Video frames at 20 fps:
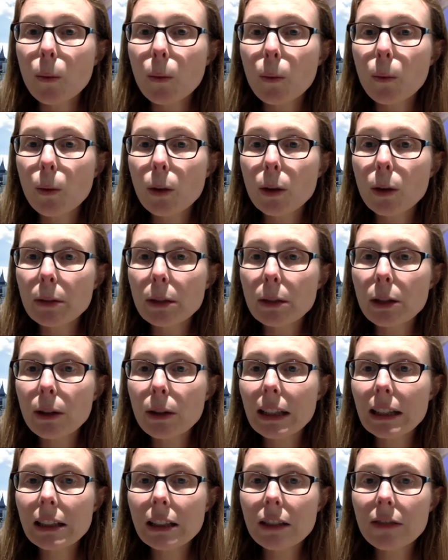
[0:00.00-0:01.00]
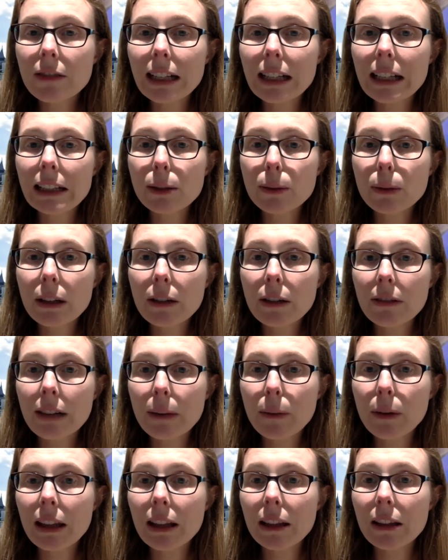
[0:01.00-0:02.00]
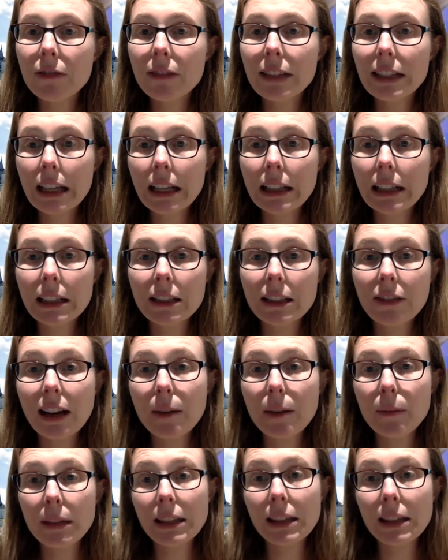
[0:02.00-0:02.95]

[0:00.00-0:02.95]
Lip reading: would pursuing this degree lead to a career within the research and development